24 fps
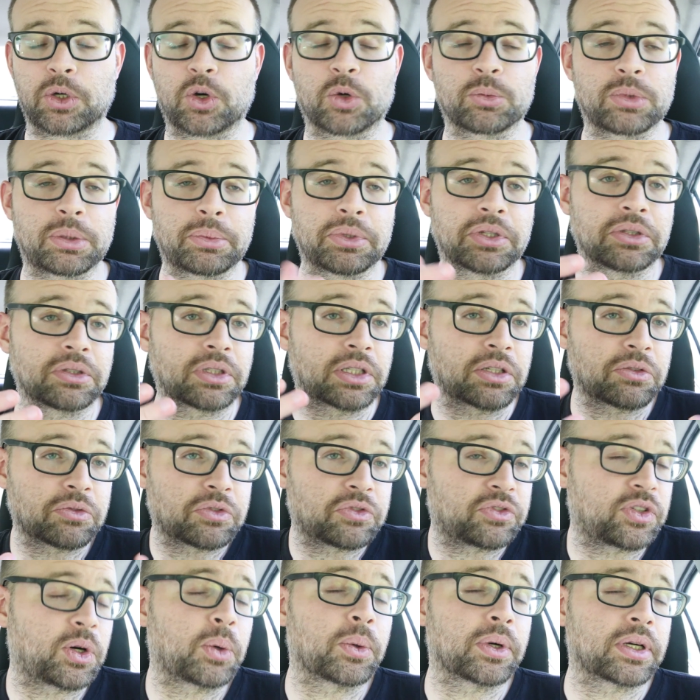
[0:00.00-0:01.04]
or maybe they're looking
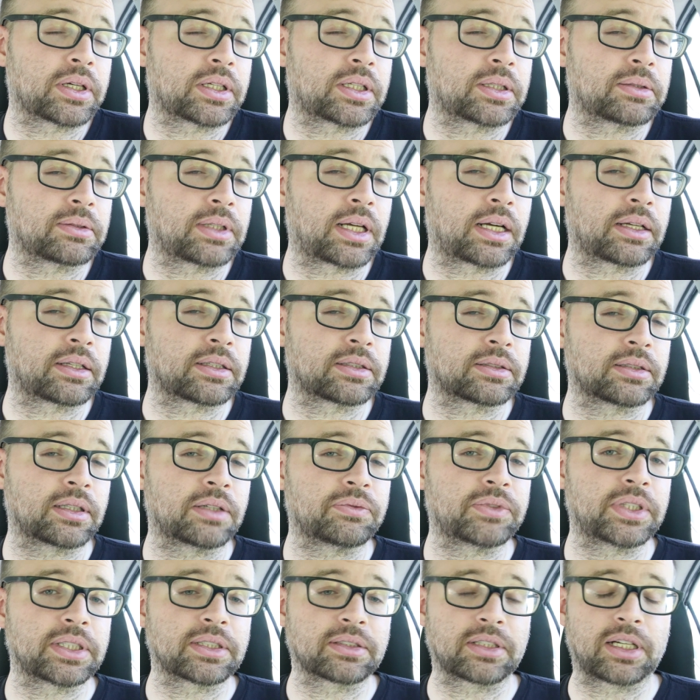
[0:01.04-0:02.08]
forward to a lot of the
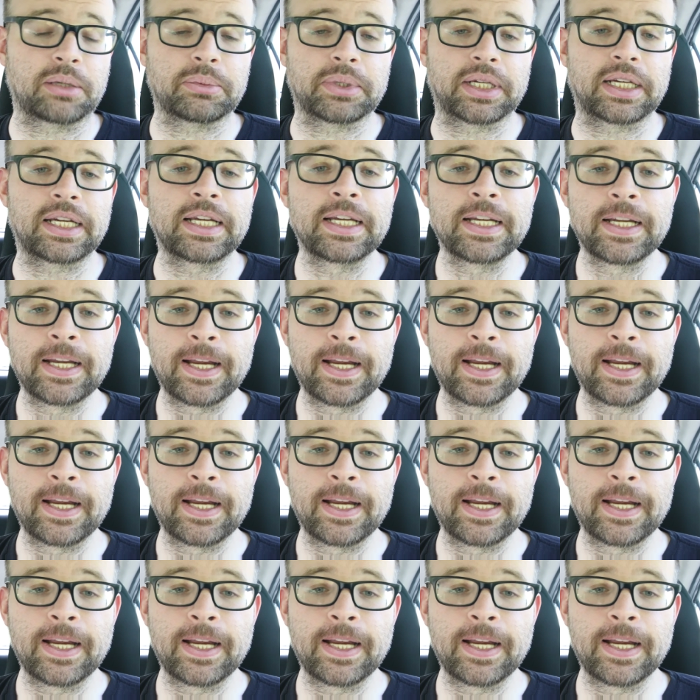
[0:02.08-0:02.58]
stuff that's coming.